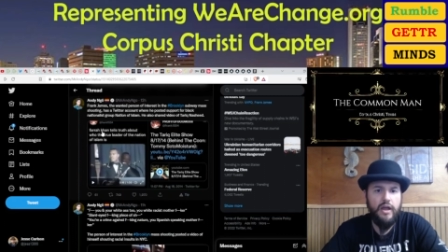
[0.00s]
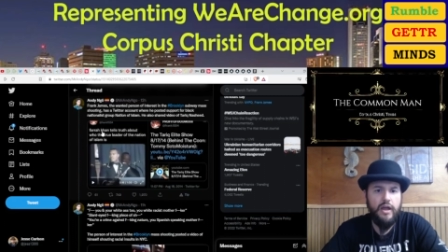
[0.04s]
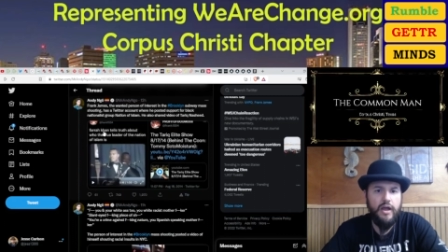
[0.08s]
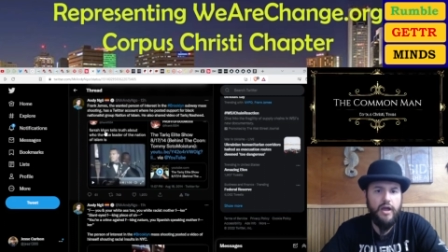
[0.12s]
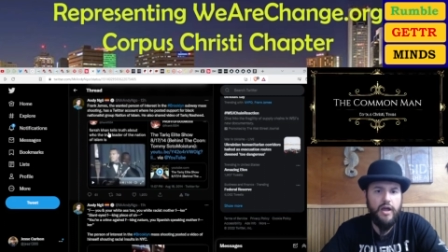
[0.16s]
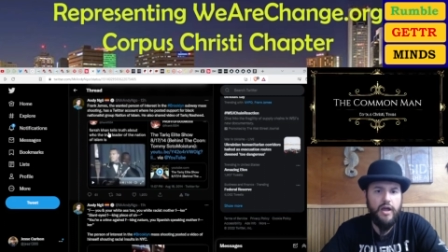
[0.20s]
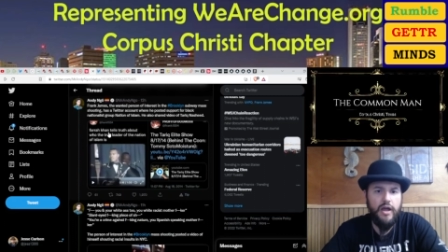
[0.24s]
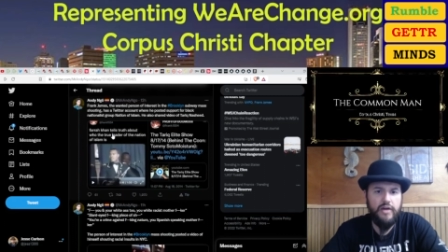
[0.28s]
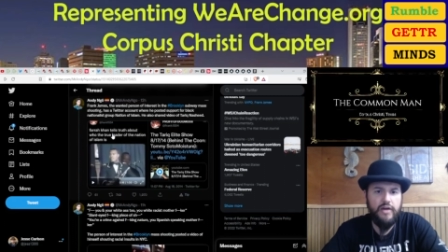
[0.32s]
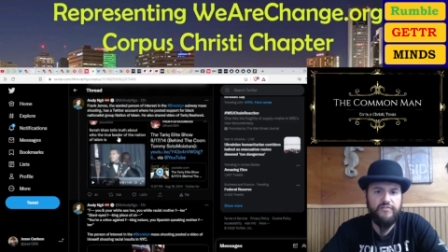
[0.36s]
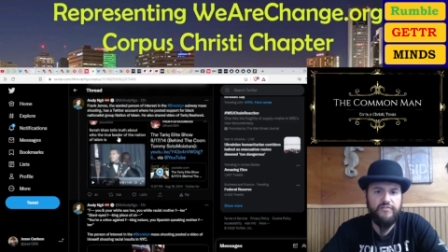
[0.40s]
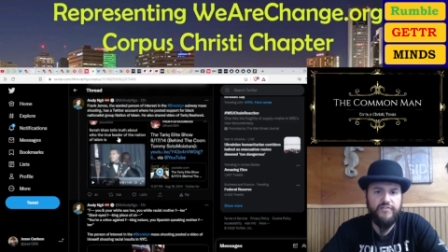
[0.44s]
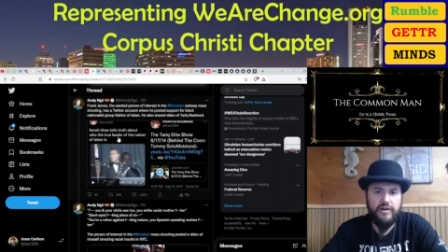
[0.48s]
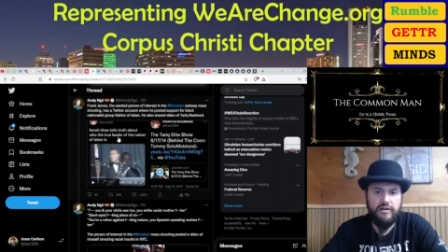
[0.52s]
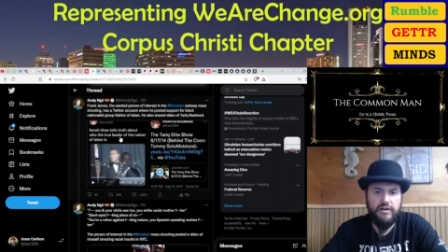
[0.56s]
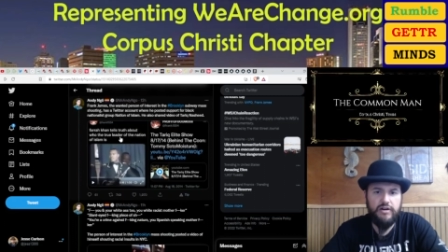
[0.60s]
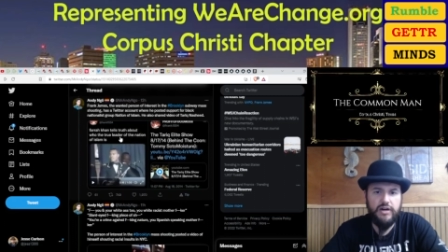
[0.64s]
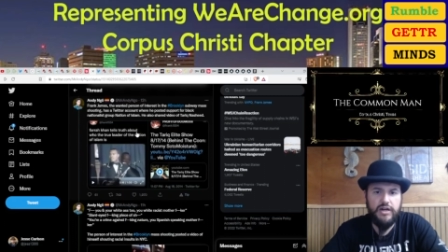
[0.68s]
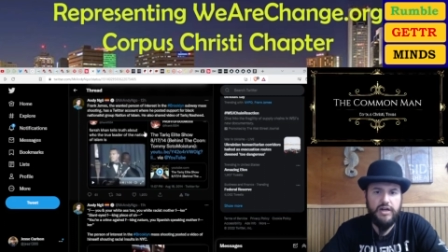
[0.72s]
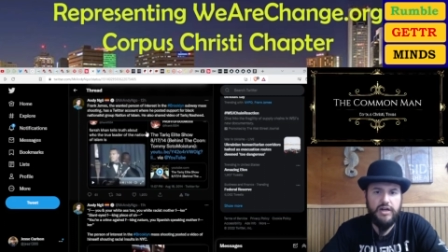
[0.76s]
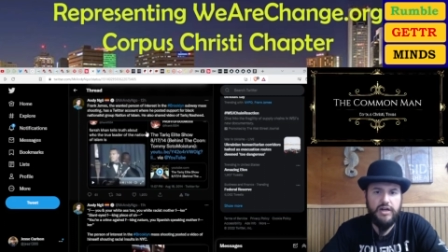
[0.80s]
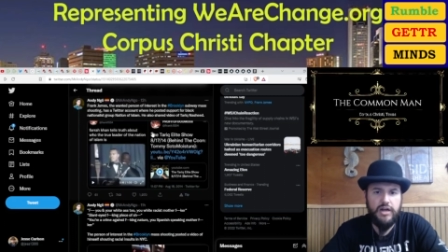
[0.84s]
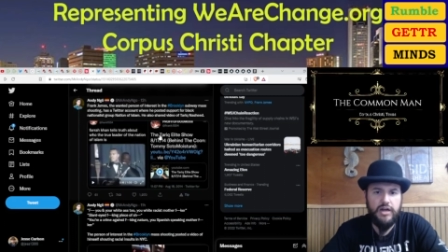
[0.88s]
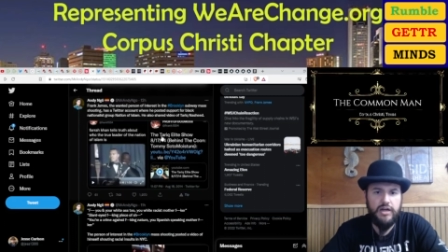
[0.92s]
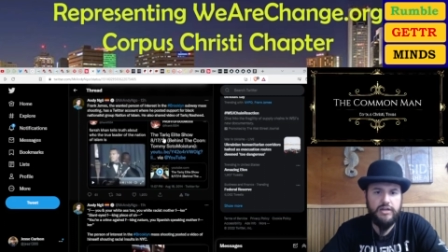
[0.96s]
Uh,
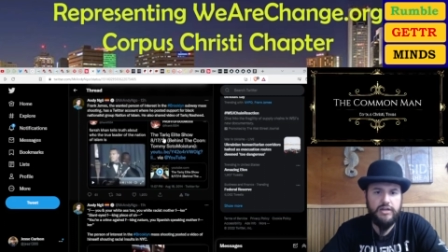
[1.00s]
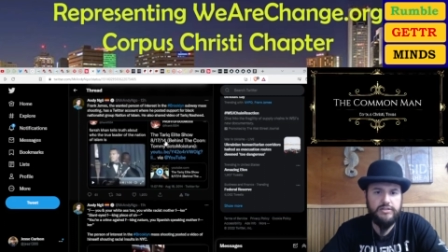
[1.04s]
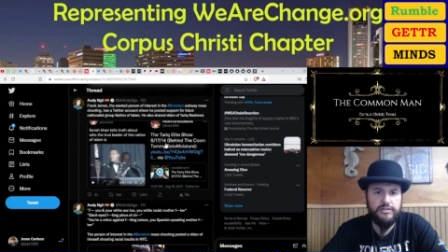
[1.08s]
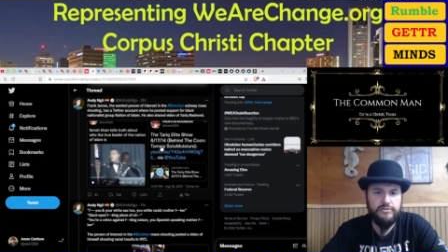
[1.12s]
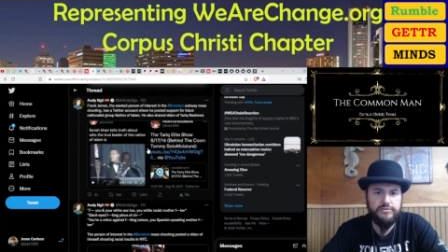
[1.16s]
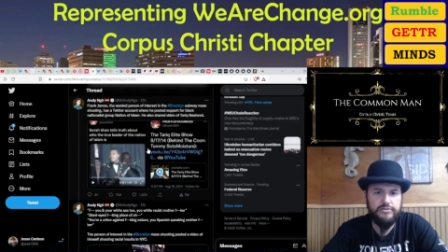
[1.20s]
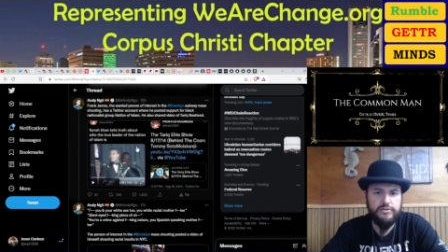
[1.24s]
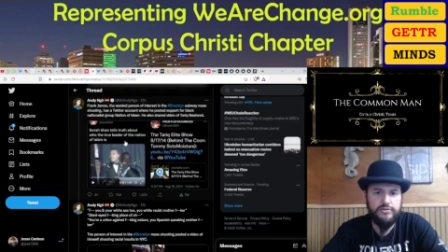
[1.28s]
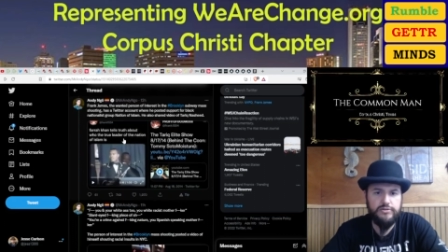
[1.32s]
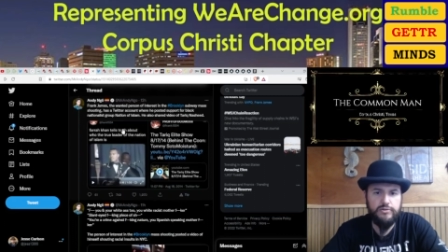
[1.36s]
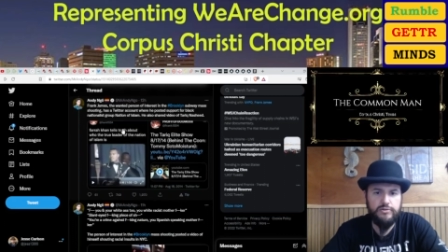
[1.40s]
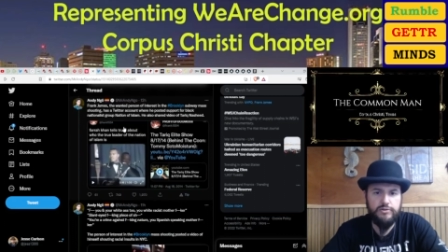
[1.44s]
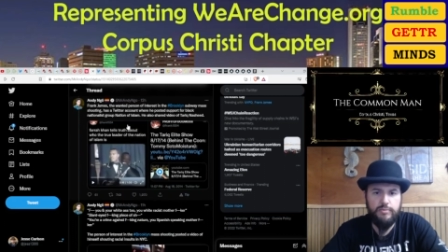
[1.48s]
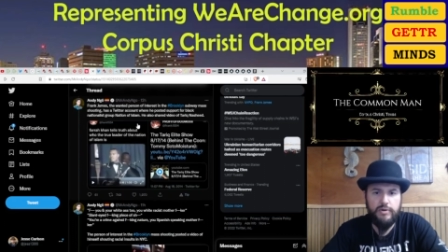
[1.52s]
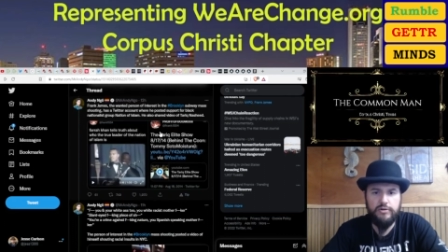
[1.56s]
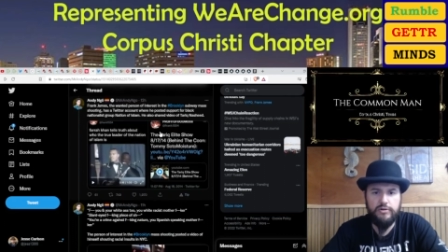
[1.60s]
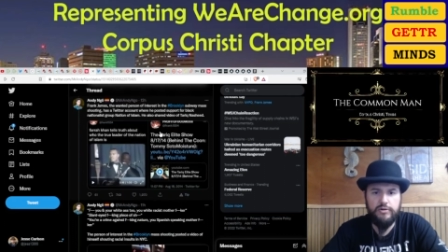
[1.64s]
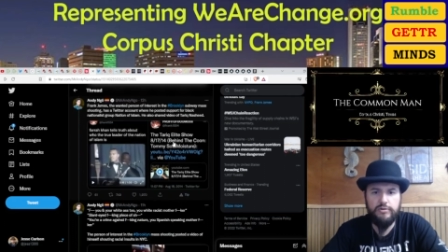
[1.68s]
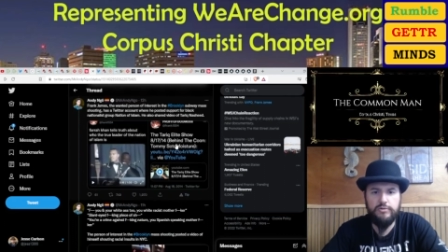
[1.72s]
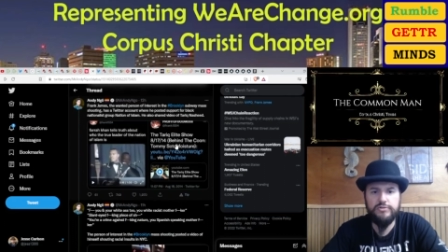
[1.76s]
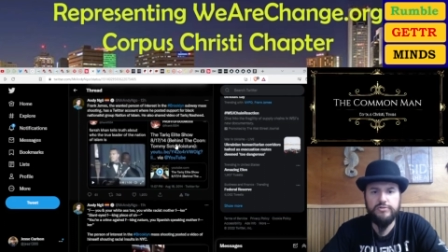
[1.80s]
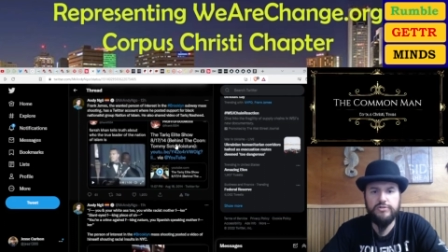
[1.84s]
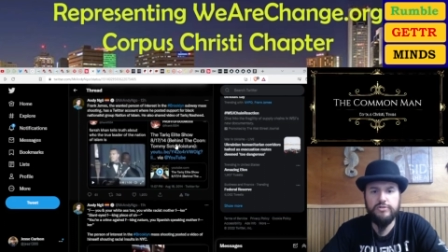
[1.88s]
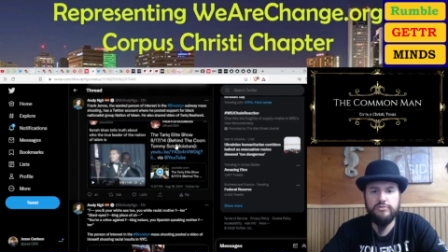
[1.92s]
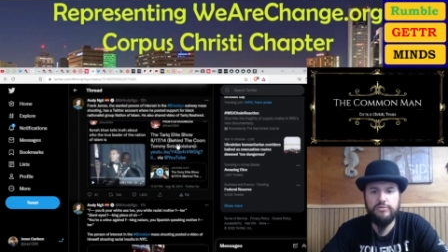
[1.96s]
Khan tells the truth about who is